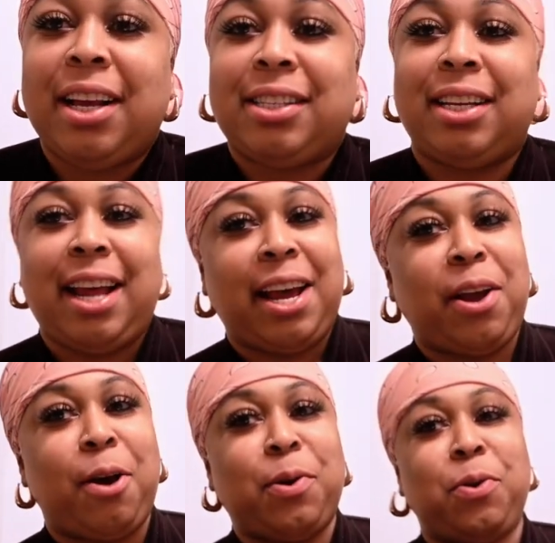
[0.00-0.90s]
Today,
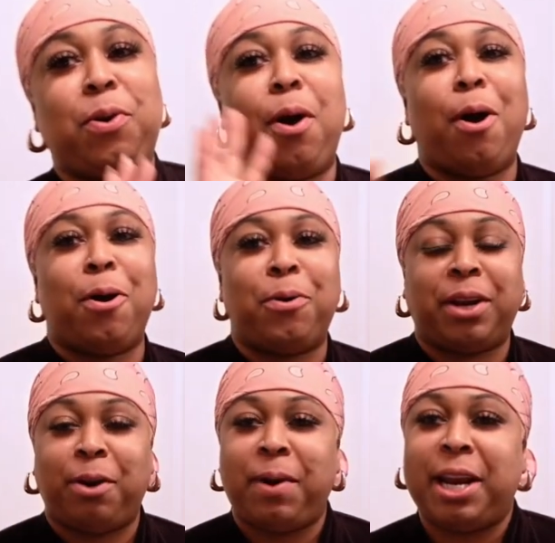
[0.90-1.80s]
y'all, we doing a whole
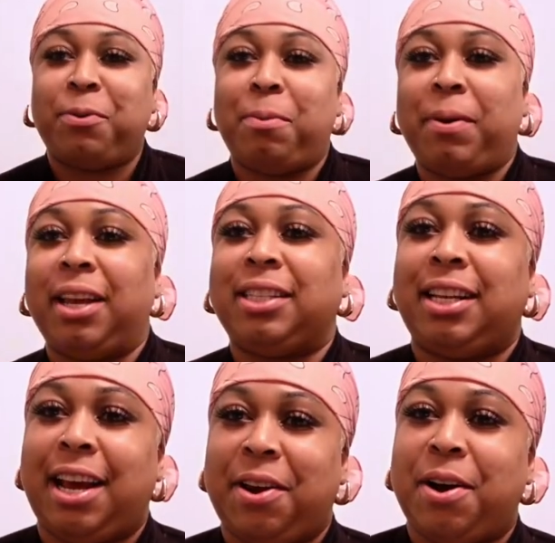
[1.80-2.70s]
get ready with me
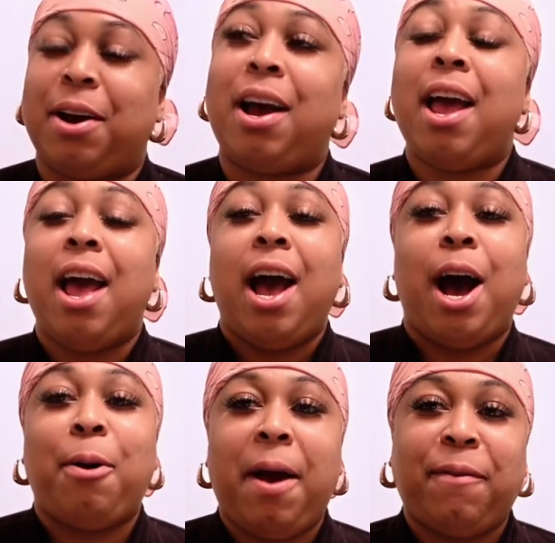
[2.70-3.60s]
today, y'all.
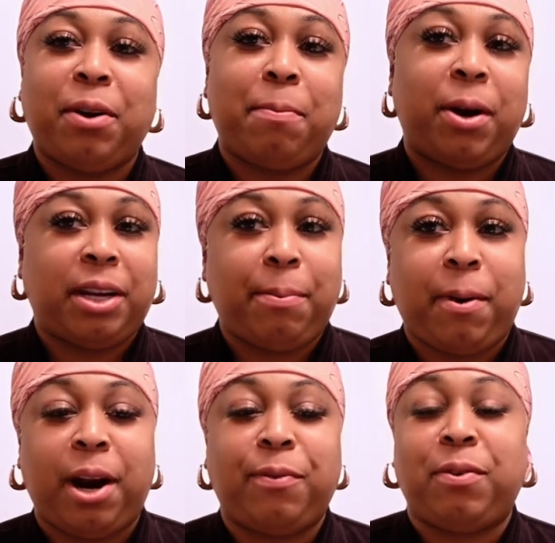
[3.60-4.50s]
I'm having a birthday
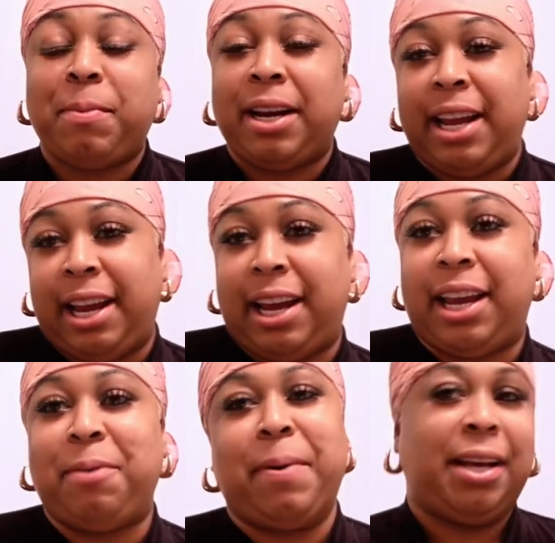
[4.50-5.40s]
party for my
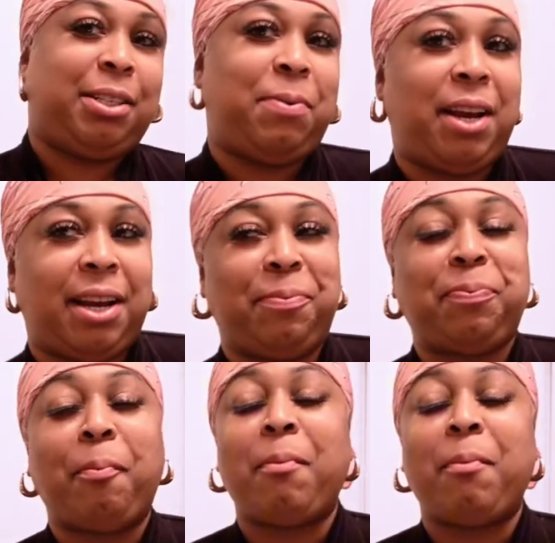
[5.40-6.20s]
dad. He passed away.